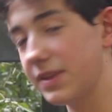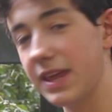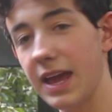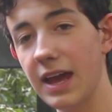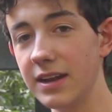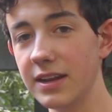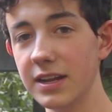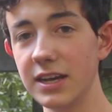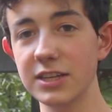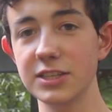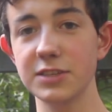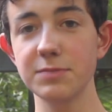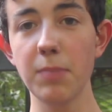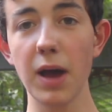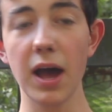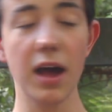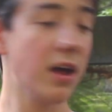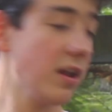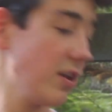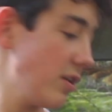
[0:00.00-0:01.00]
get a
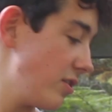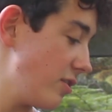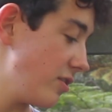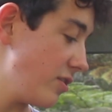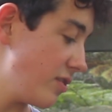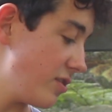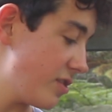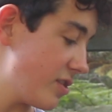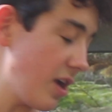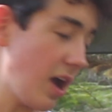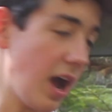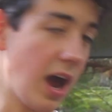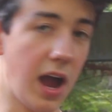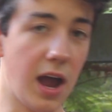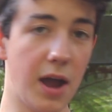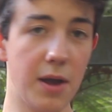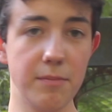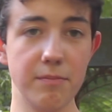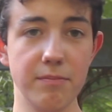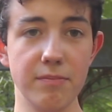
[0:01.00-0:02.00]
sponge,
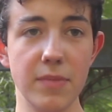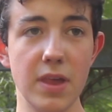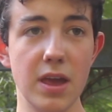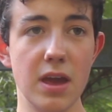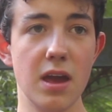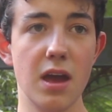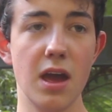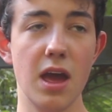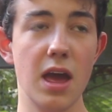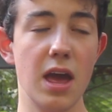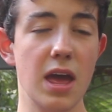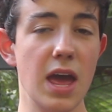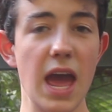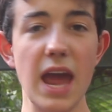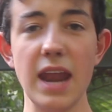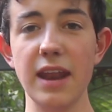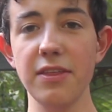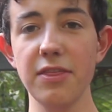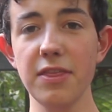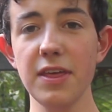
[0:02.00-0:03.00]

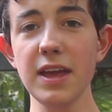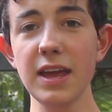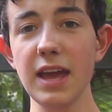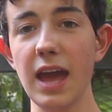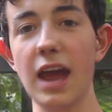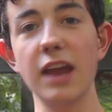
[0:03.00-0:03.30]
anything,